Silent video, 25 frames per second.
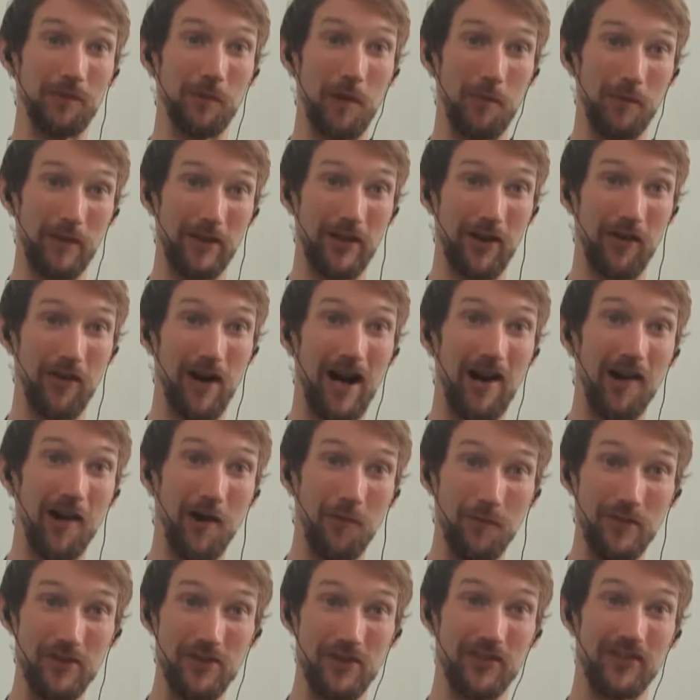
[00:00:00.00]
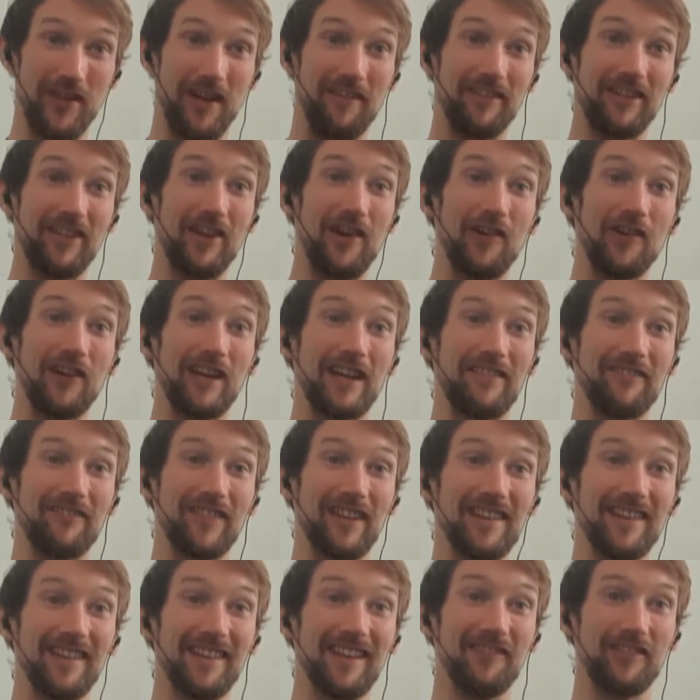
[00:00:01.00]
we go out and we just have a yogic
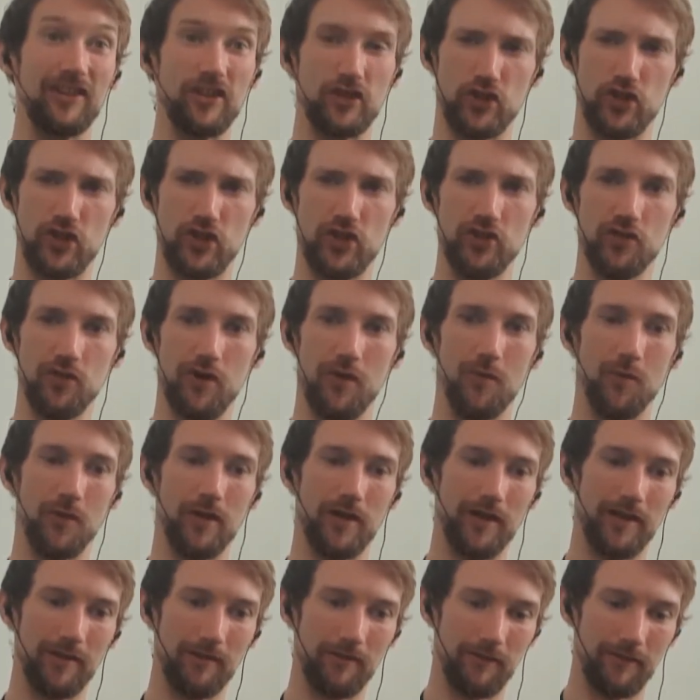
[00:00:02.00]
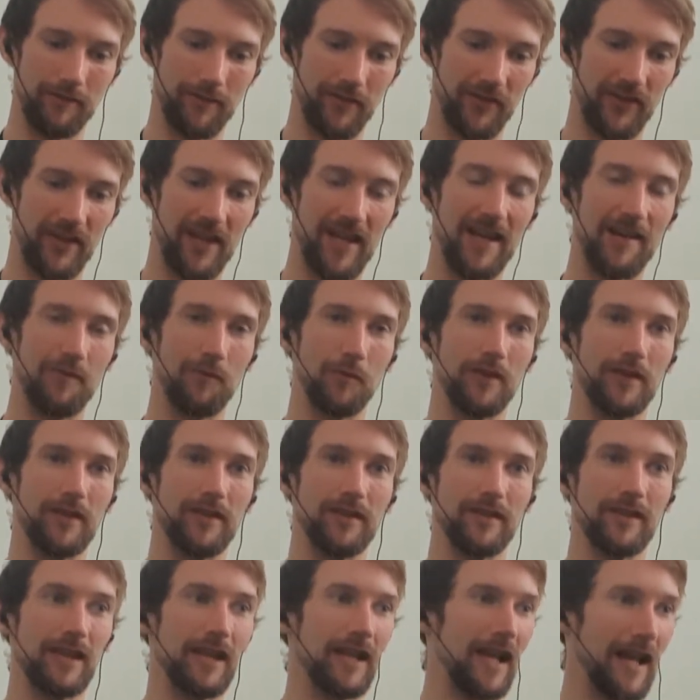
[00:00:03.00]
meal and we chew and we sit
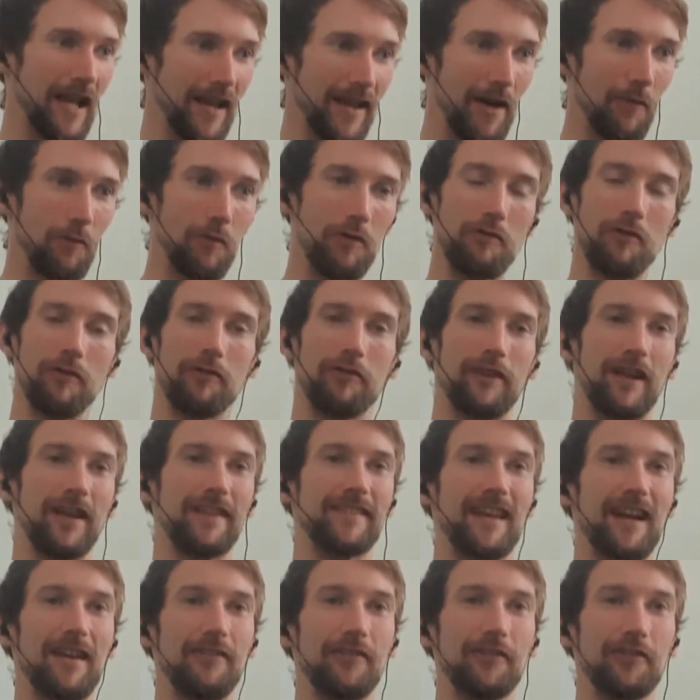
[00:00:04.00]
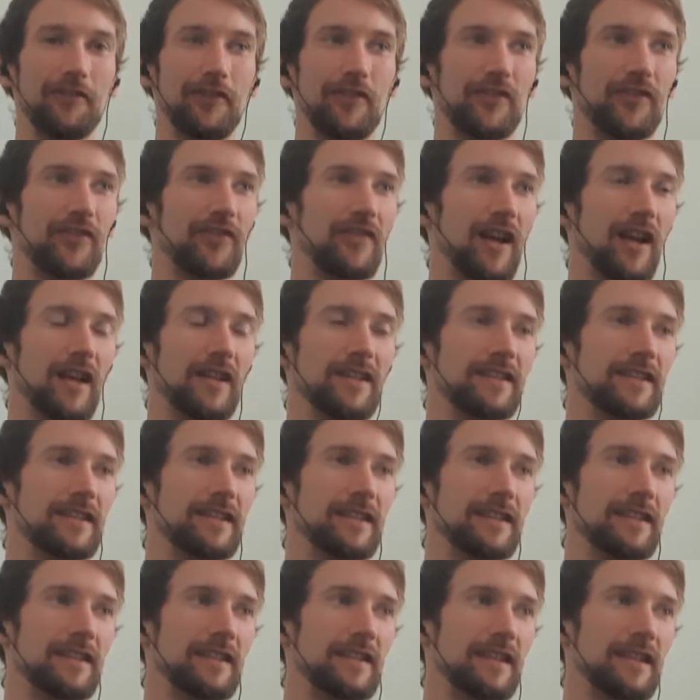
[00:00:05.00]
and then we reflect afterwards. Like,
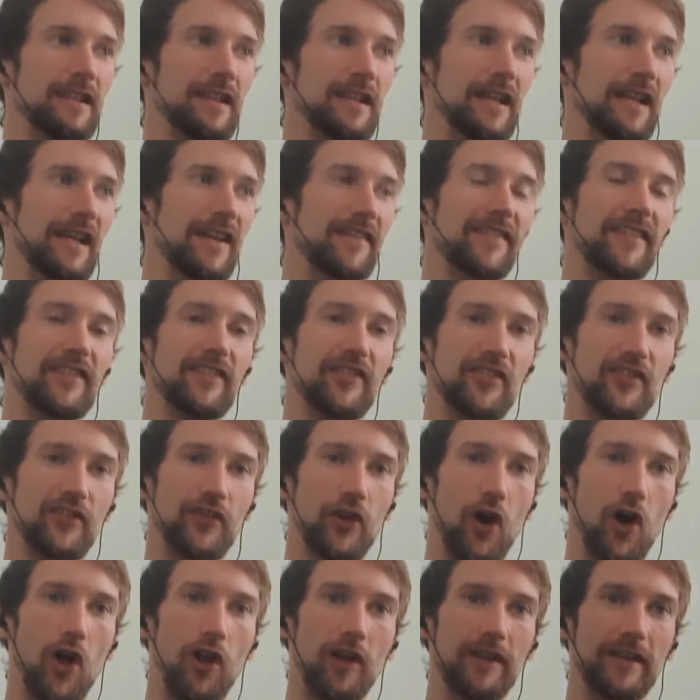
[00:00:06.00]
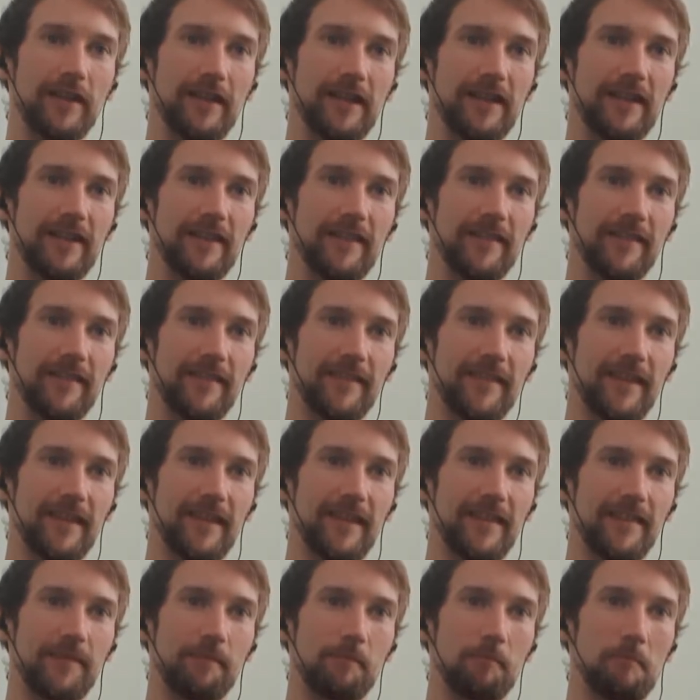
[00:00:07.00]
it's installing
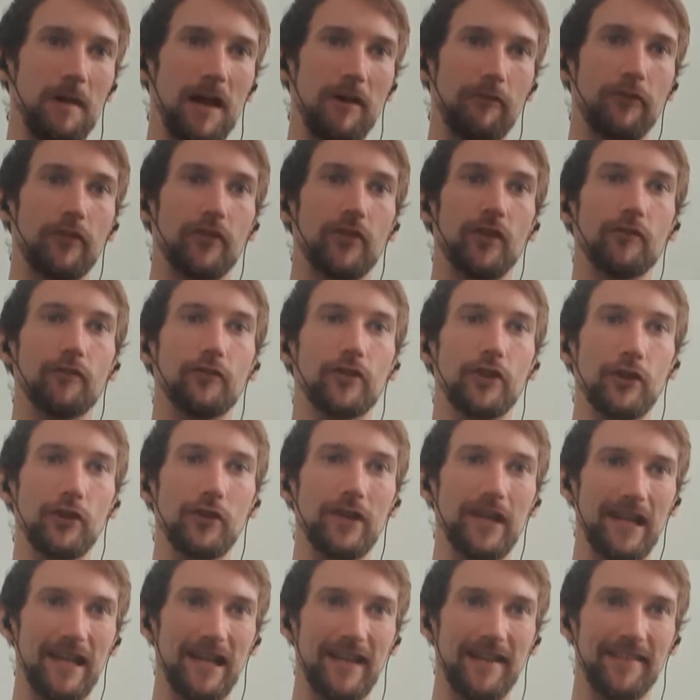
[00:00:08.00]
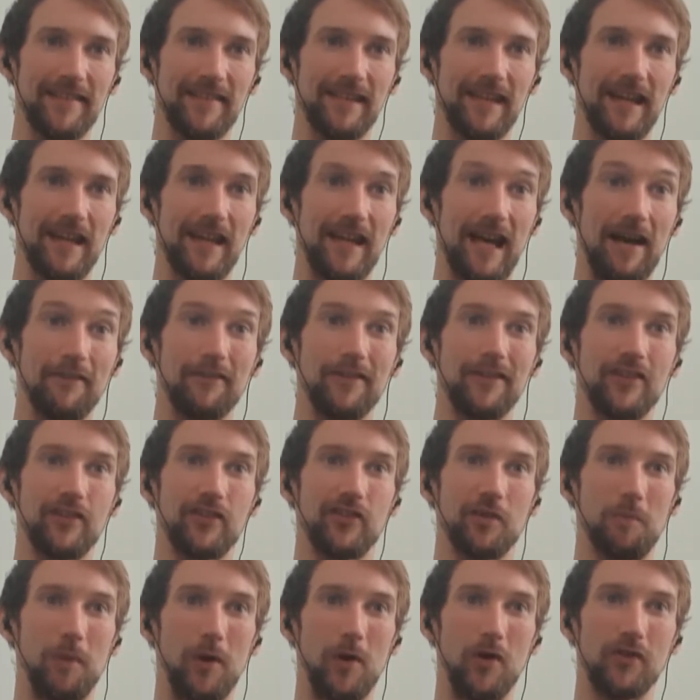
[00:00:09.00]
these methods of doing it, isn't it? And having the
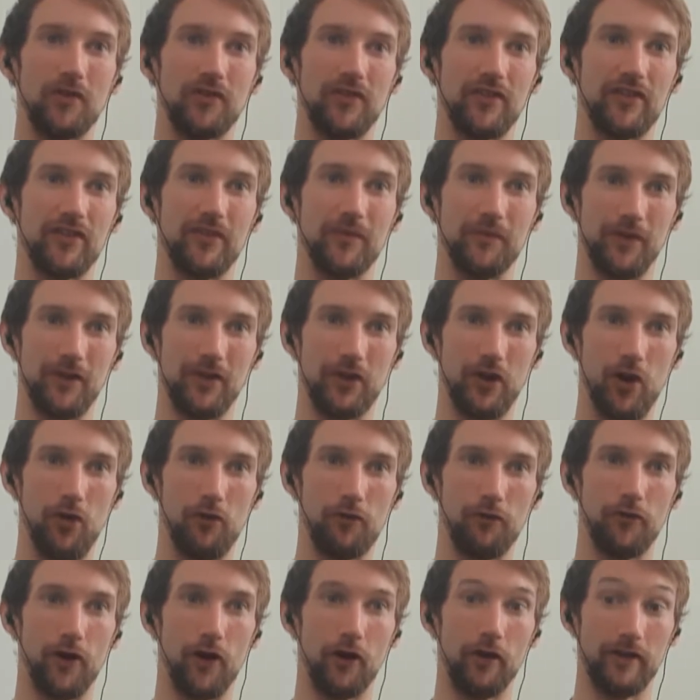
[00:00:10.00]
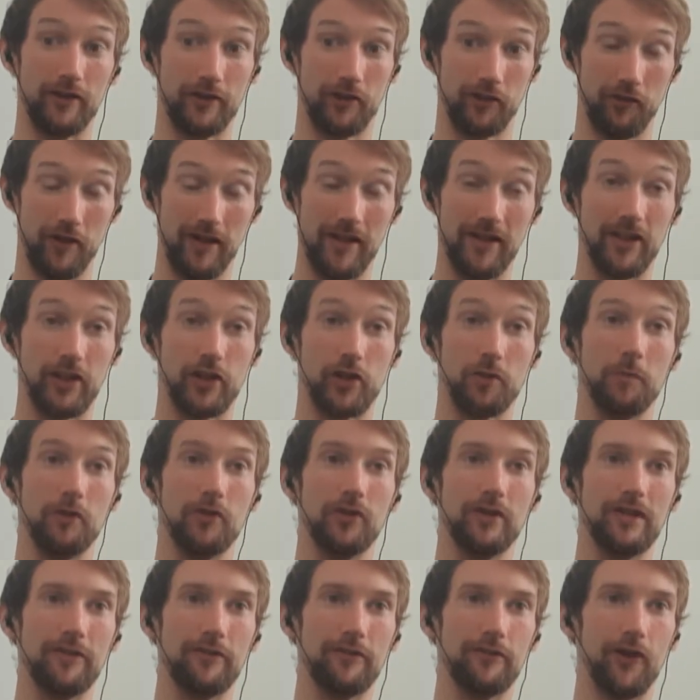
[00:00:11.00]
support system to go for it and creating a
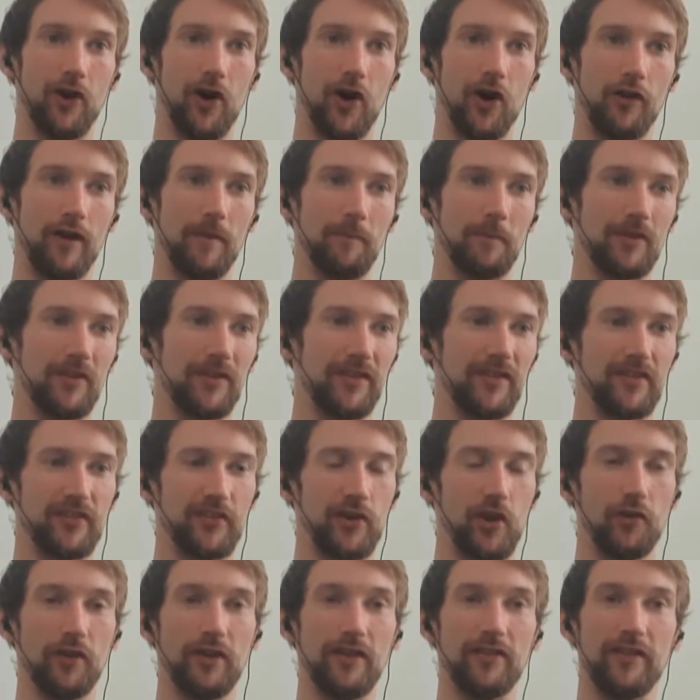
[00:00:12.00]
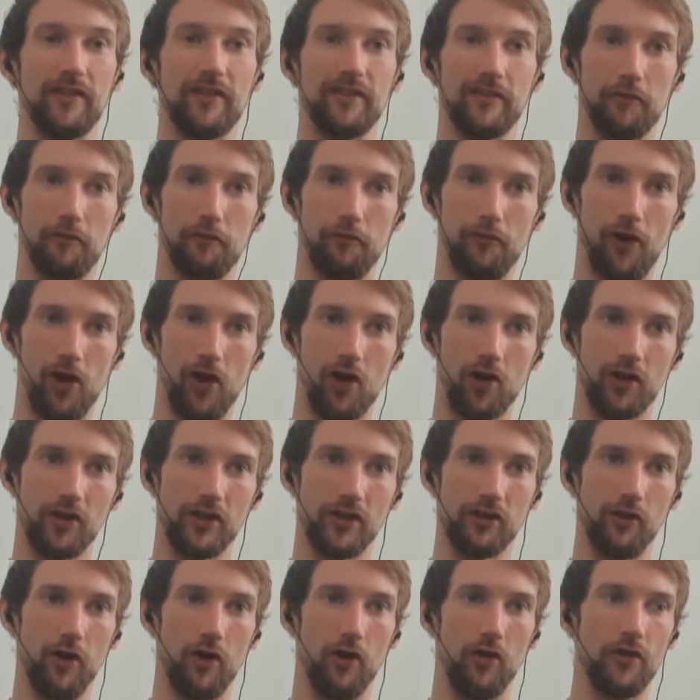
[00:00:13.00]
community for it, because it's so easy to fall on
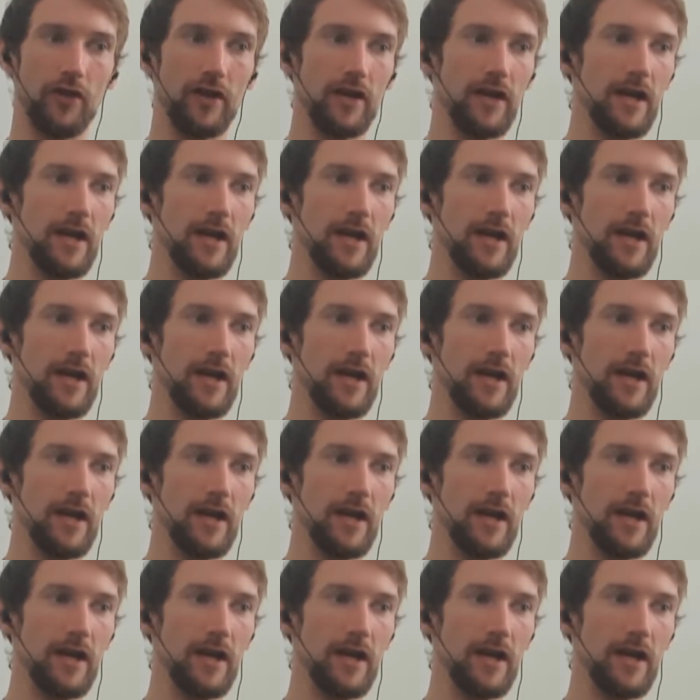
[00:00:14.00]
your own.